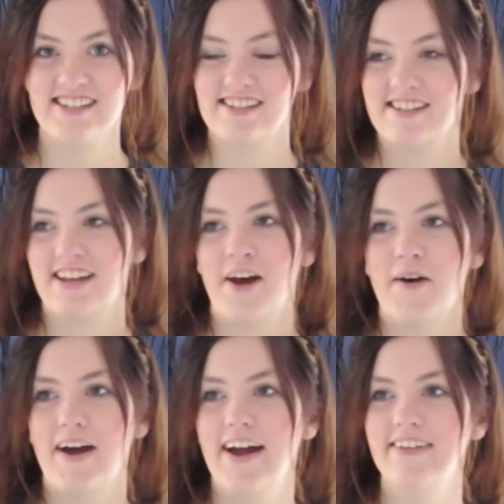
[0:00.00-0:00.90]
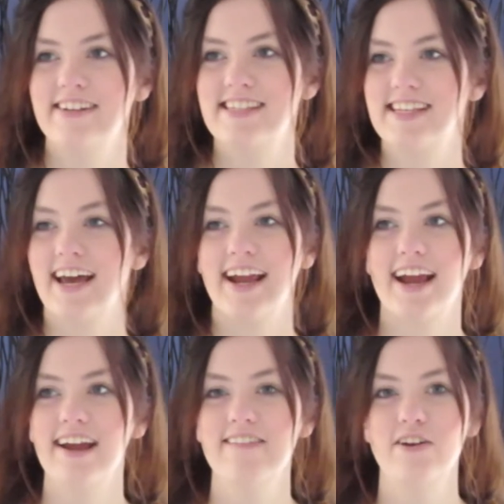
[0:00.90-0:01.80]
so I was like,
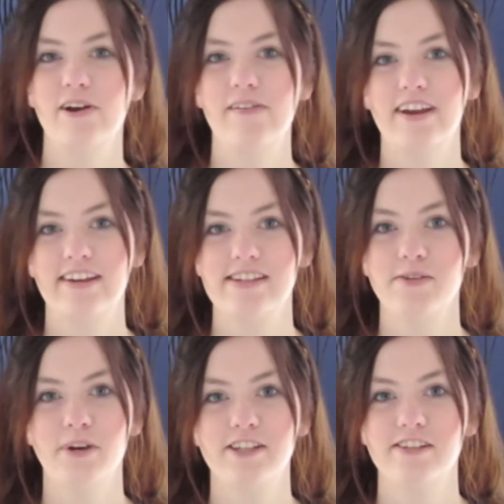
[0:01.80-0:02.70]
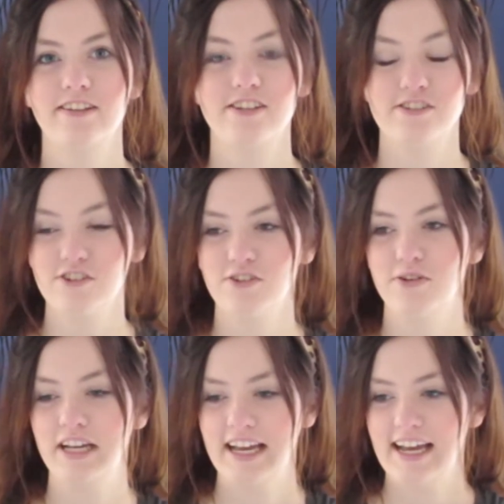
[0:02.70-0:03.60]
I have no idea what to do.